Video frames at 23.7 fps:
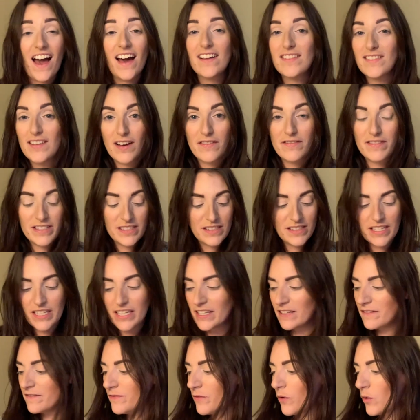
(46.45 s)
I love this
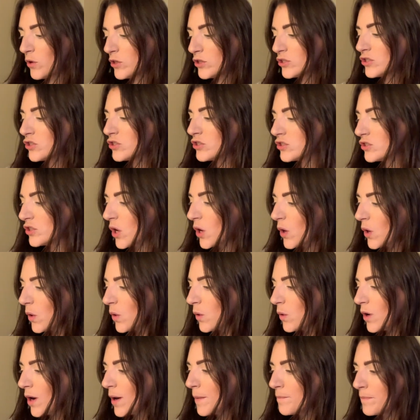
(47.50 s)
thing for
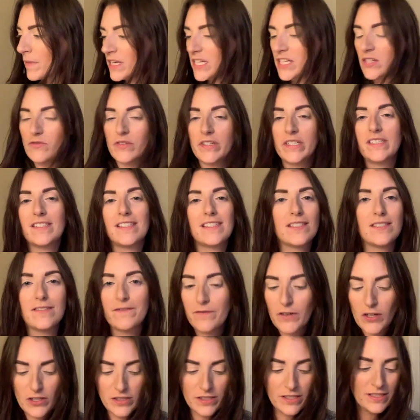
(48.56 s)
so many reasons.
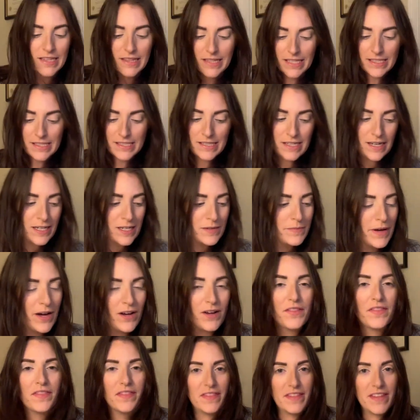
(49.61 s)
First, let's talk
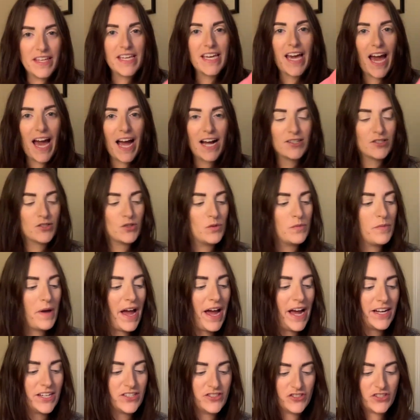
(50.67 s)
about the actual
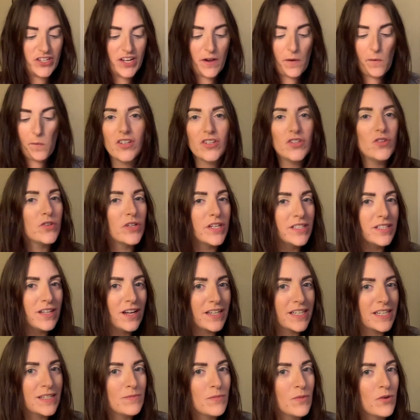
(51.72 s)
packaging. You cannot
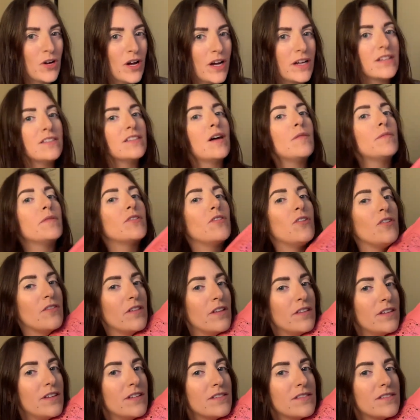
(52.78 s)
get more economical
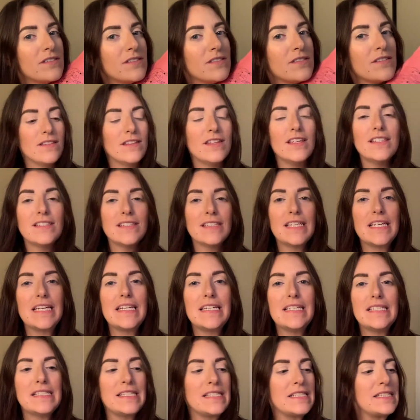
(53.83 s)
than this. This
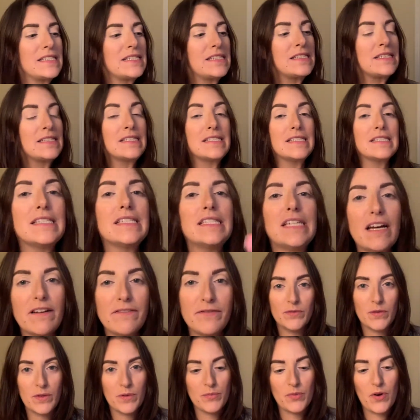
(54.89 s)
is
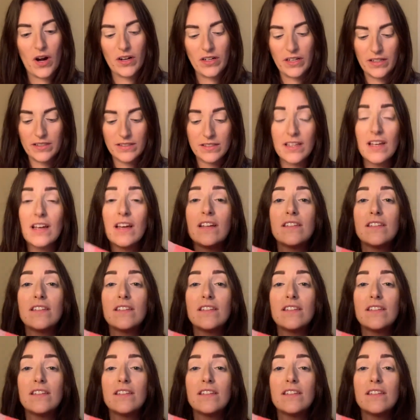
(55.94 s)
stuffed with products,